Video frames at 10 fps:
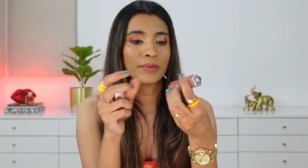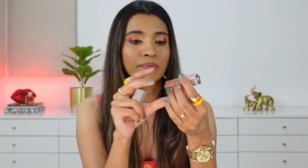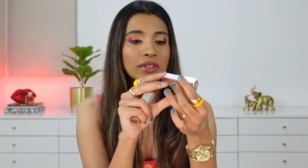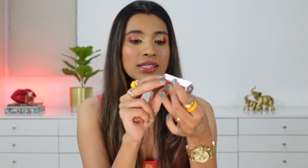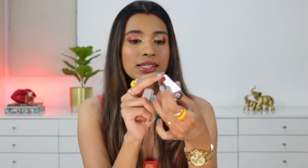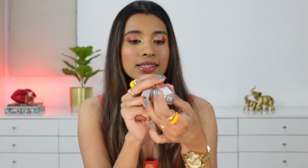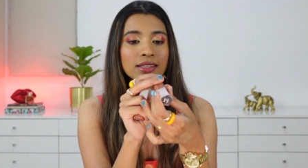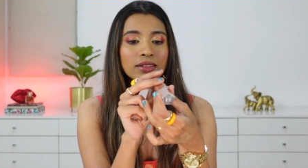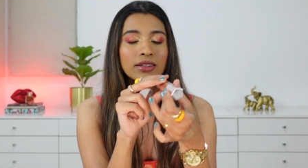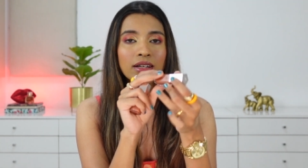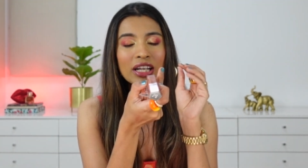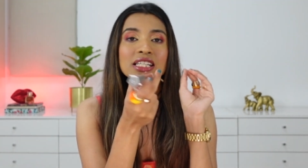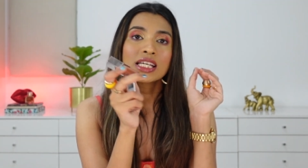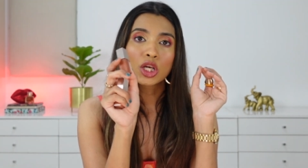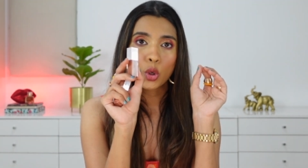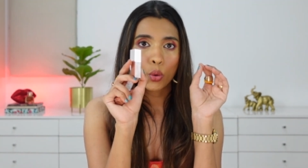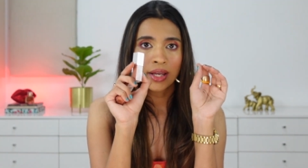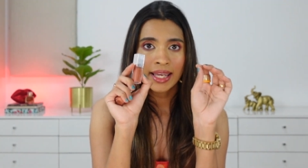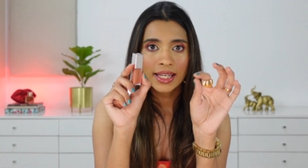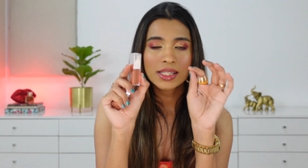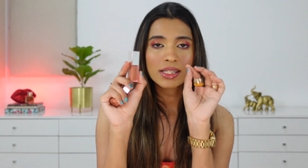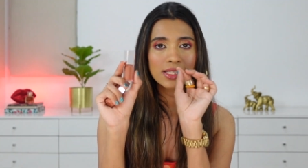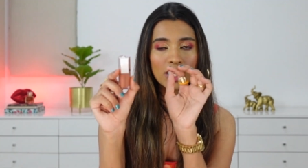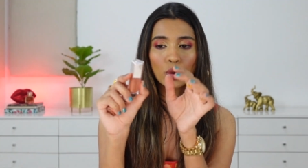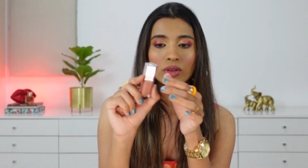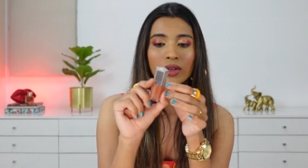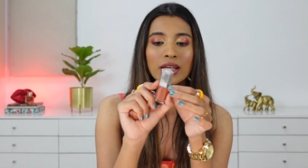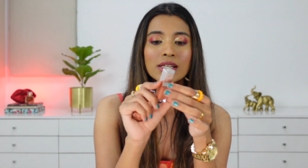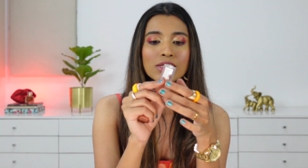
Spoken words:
this is the Fenty Glow Heat 03.